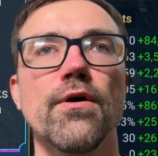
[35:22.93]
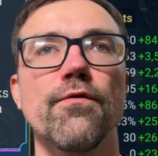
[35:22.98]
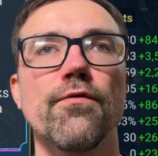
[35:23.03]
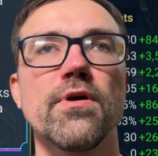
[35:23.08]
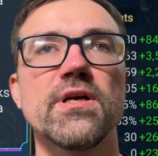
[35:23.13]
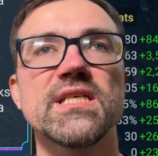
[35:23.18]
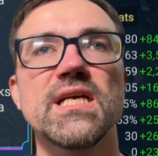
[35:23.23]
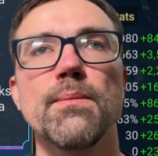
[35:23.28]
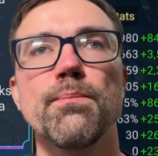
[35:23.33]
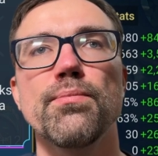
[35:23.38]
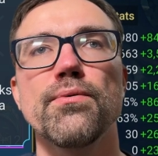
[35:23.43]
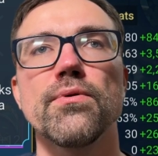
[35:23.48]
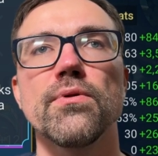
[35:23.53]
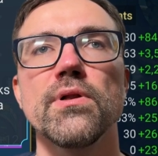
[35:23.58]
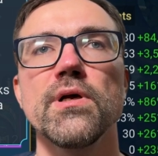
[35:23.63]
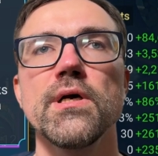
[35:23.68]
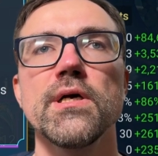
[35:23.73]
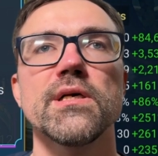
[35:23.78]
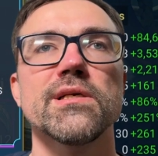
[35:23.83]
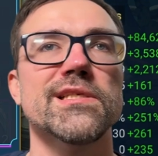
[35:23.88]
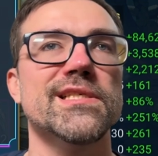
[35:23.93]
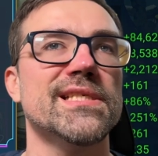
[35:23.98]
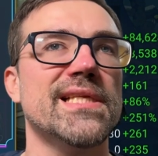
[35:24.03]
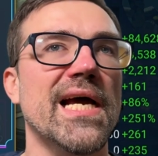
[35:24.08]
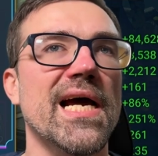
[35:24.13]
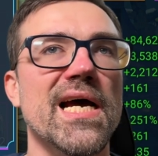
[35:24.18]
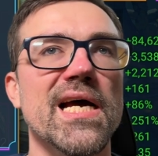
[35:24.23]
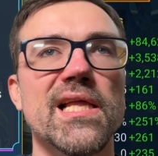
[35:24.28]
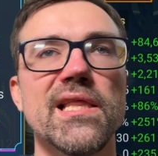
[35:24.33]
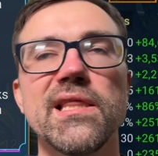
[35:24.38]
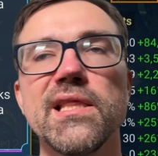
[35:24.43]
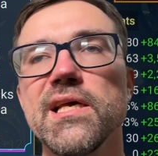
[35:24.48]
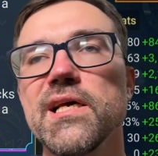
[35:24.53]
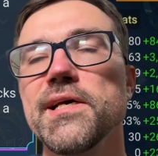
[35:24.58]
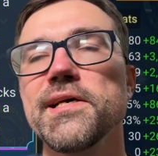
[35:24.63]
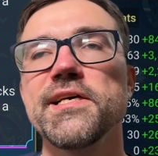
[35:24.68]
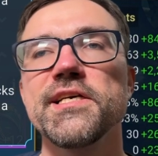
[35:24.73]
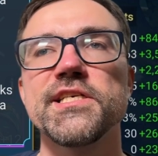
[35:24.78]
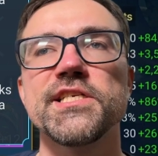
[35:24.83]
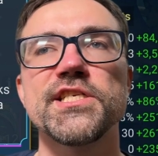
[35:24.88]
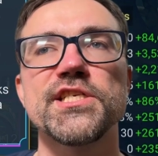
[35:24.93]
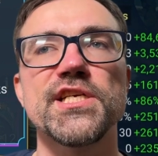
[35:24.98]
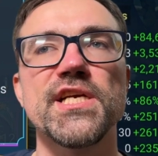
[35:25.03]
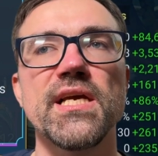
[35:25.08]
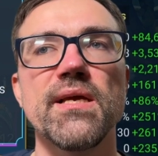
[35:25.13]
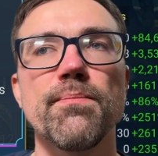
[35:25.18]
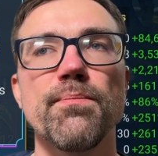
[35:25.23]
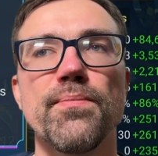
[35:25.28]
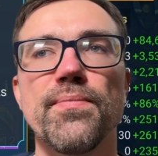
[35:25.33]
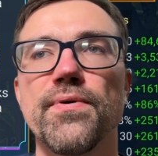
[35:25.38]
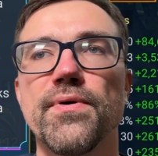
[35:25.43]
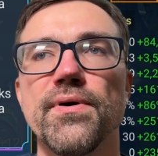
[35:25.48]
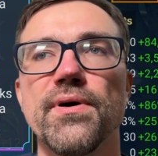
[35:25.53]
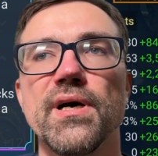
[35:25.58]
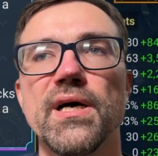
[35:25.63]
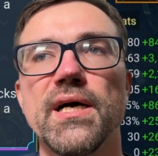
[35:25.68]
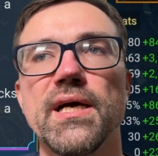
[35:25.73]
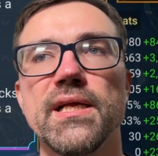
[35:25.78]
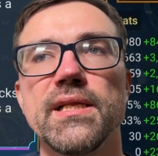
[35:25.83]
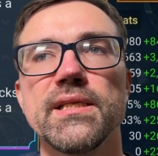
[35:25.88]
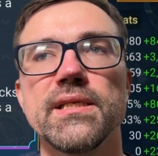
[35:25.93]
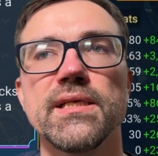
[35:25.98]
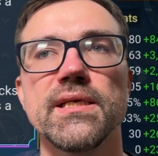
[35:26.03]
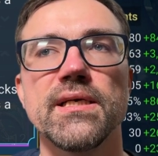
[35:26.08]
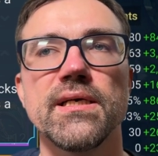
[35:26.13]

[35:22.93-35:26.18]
For example, stun, sheep, and